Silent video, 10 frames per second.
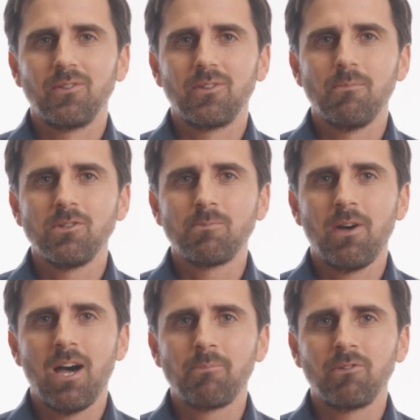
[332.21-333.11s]
The most
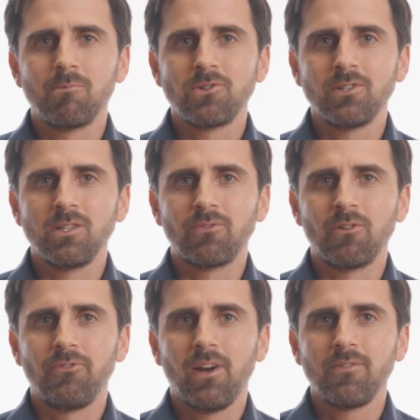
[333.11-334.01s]
popular machines for
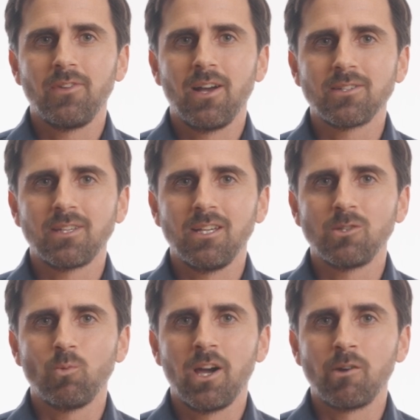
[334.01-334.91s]
a 5,000
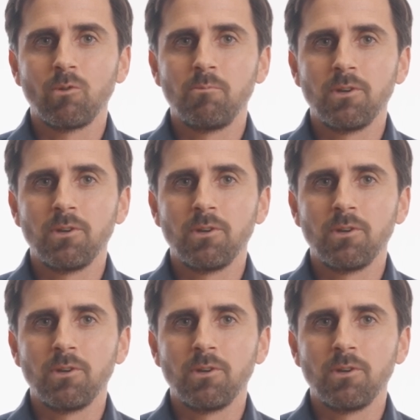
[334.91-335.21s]
case winery would